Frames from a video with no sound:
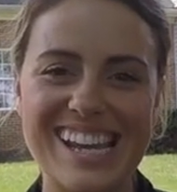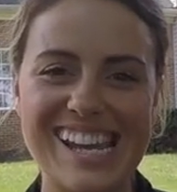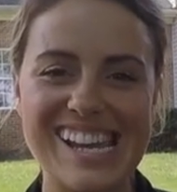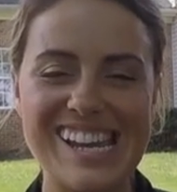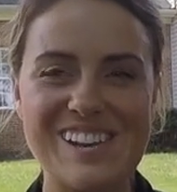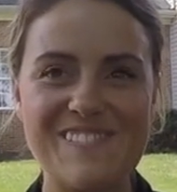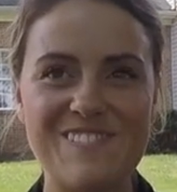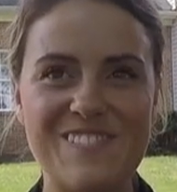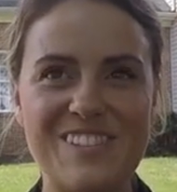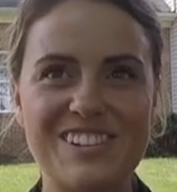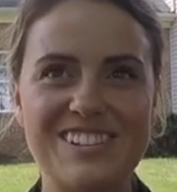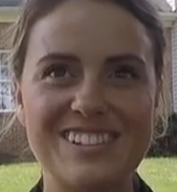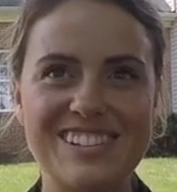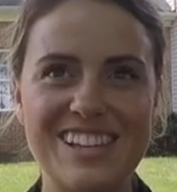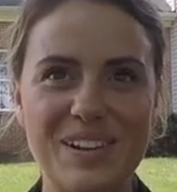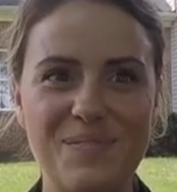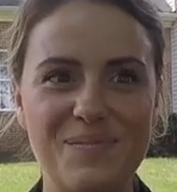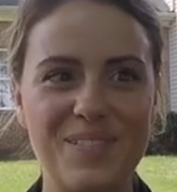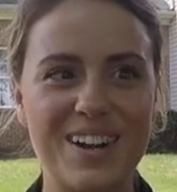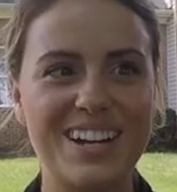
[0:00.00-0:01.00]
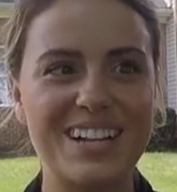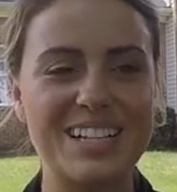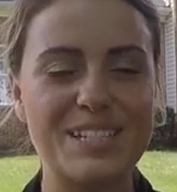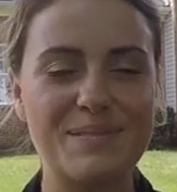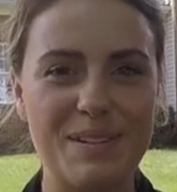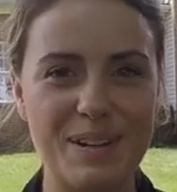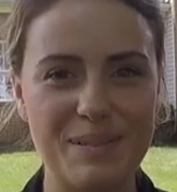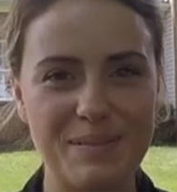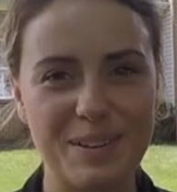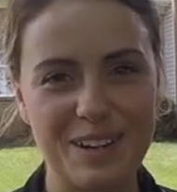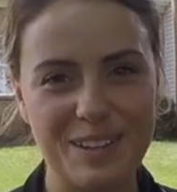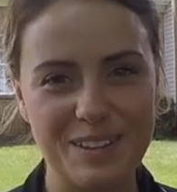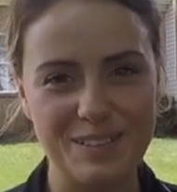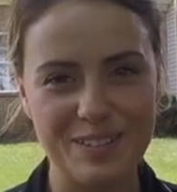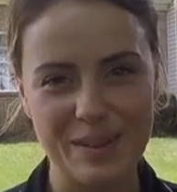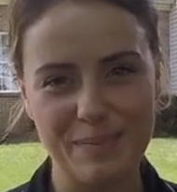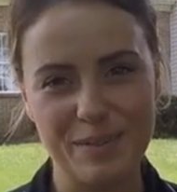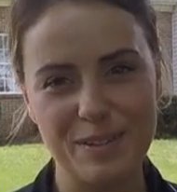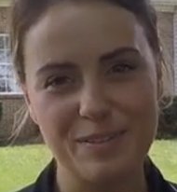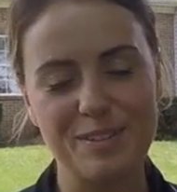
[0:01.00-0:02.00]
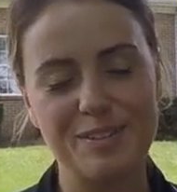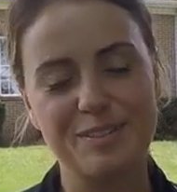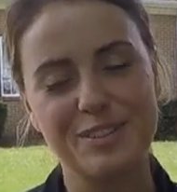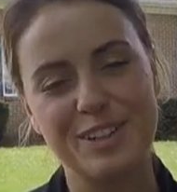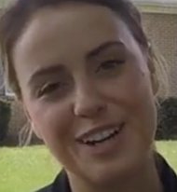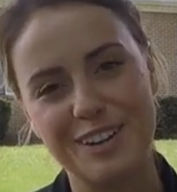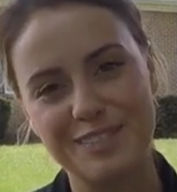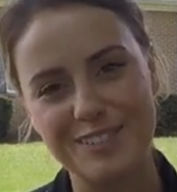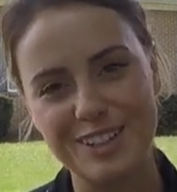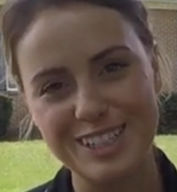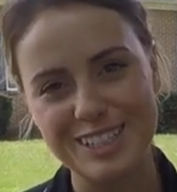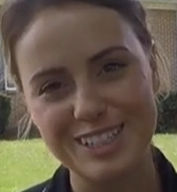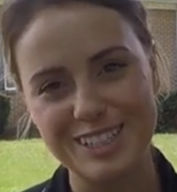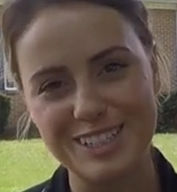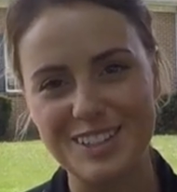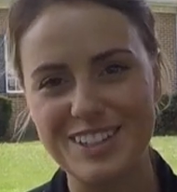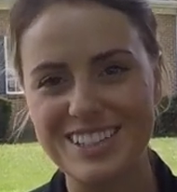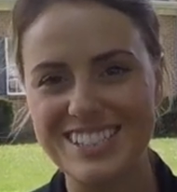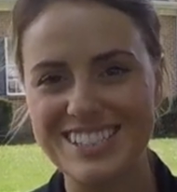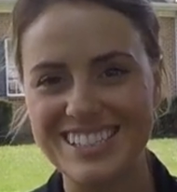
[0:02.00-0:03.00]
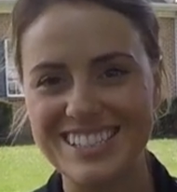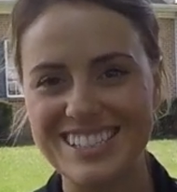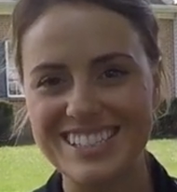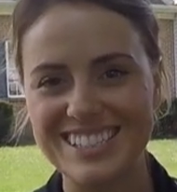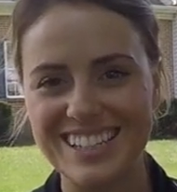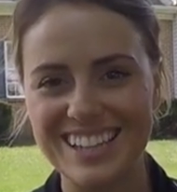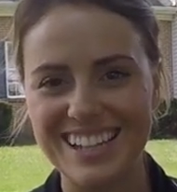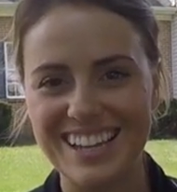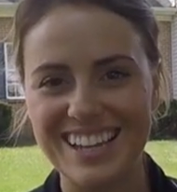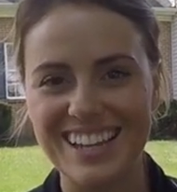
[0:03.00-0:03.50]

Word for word: It feels like Mark has been a part of the family for forever, so this is